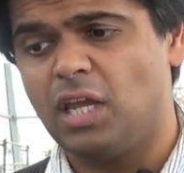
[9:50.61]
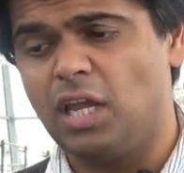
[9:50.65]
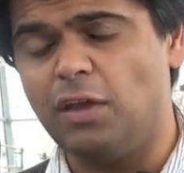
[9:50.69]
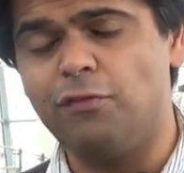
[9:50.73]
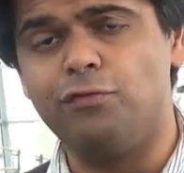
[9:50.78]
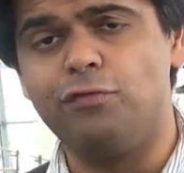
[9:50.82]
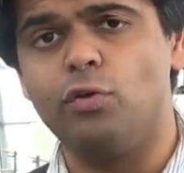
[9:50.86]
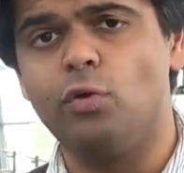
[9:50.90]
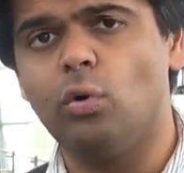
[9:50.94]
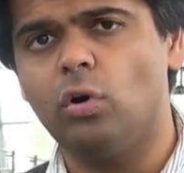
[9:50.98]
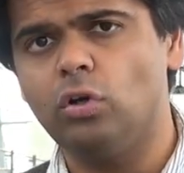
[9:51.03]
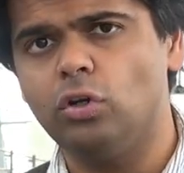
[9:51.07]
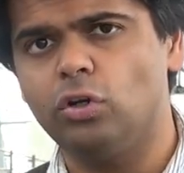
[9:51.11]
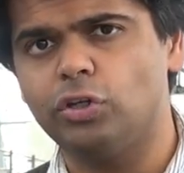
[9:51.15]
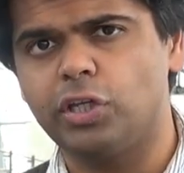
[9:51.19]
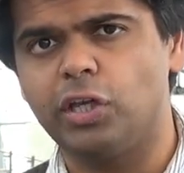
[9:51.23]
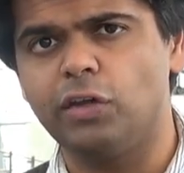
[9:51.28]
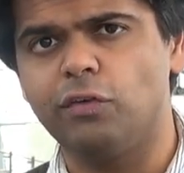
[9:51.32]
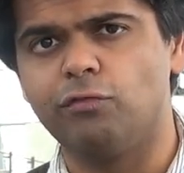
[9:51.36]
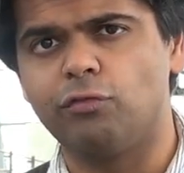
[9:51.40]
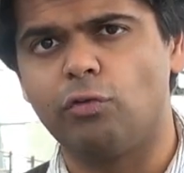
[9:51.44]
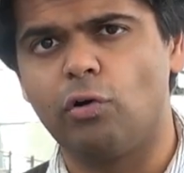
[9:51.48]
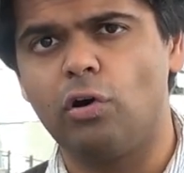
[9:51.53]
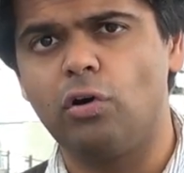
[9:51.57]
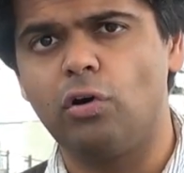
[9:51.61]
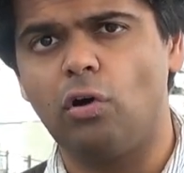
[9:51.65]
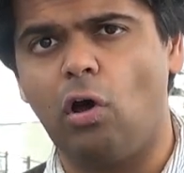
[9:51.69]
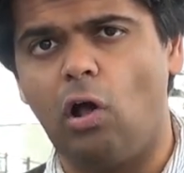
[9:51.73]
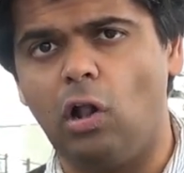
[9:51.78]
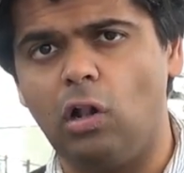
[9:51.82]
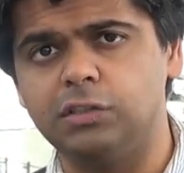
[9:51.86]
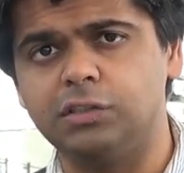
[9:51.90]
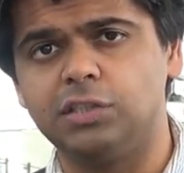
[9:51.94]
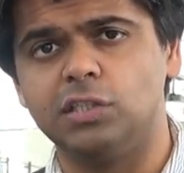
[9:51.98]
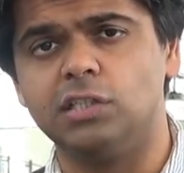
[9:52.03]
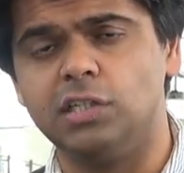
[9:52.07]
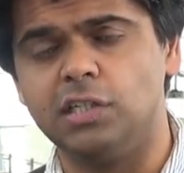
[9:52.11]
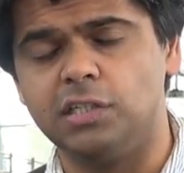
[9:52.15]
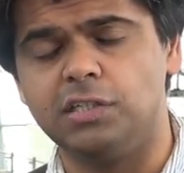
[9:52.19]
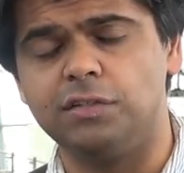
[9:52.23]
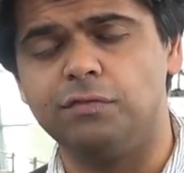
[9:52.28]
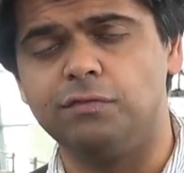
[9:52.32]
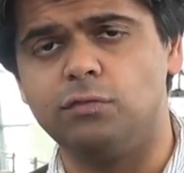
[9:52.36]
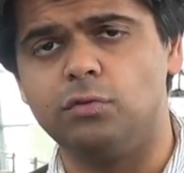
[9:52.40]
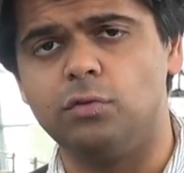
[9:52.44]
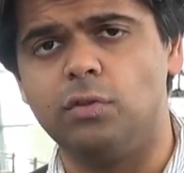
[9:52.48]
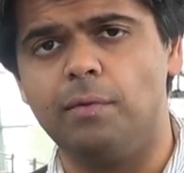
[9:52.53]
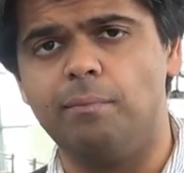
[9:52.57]
If you're looking for an
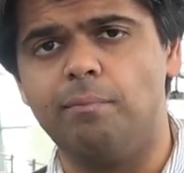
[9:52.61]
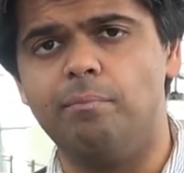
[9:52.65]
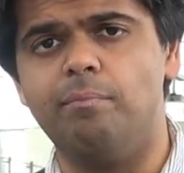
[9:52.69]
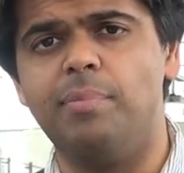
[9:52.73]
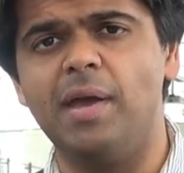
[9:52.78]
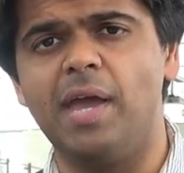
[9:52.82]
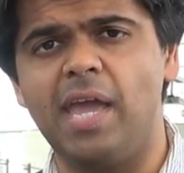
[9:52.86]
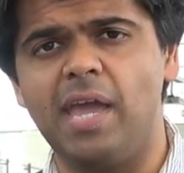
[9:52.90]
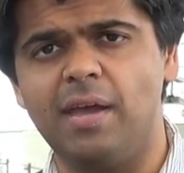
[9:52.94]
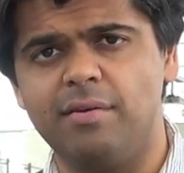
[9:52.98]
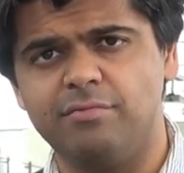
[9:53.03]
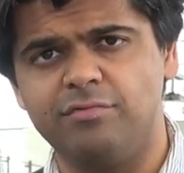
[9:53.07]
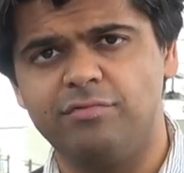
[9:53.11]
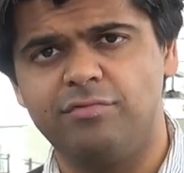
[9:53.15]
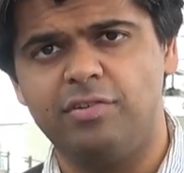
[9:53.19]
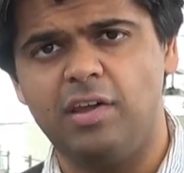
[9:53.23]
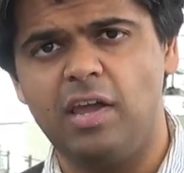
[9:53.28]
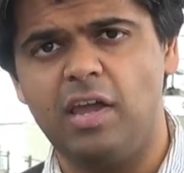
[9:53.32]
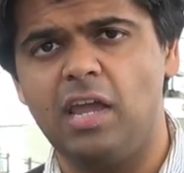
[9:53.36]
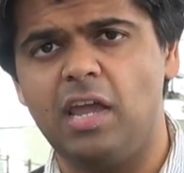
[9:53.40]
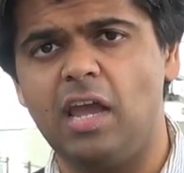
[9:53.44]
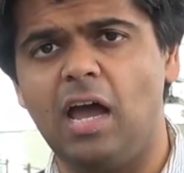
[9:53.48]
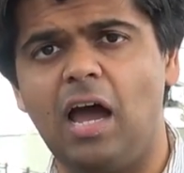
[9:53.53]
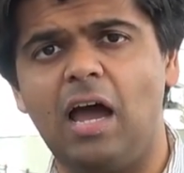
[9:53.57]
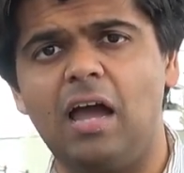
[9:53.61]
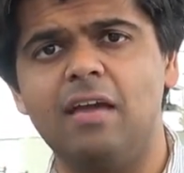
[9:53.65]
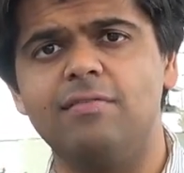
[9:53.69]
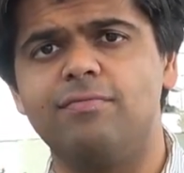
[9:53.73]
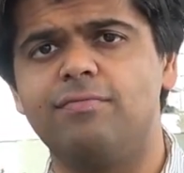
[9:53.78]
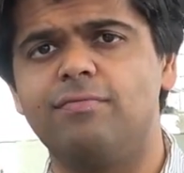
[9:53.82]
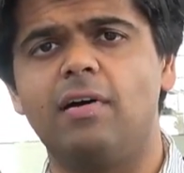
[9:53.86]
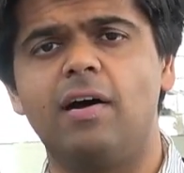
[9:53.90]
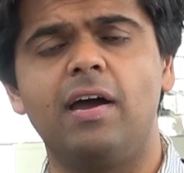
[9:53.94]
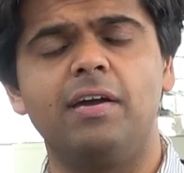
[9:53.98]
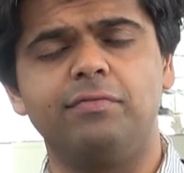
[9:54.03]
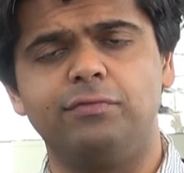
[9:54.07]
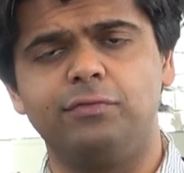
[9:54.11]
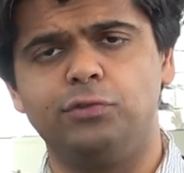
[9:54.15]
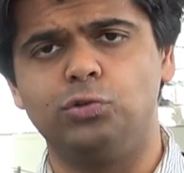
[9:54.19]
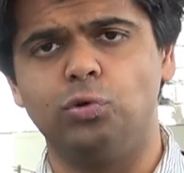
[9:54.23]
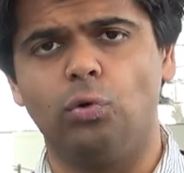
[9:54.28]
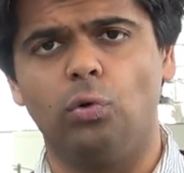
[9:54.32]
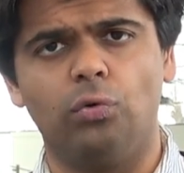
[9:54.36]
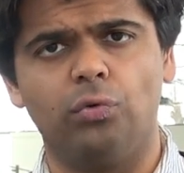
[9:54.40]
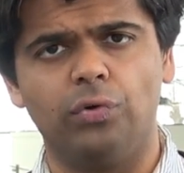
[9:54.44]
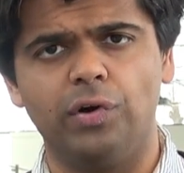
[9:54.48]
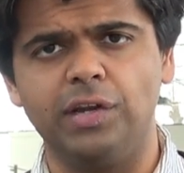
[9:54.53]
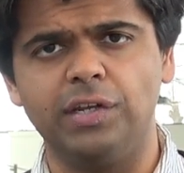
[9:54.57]
alternative to the BMW i5
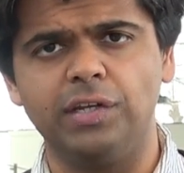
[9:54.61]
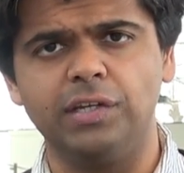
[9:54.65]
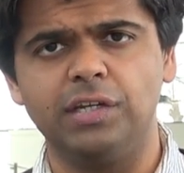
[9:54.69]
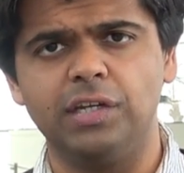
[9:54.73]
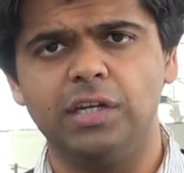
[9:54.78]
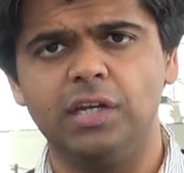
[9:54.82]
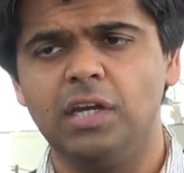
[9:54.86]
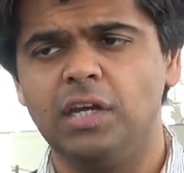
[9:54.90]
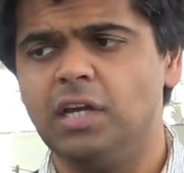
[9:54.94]
Touring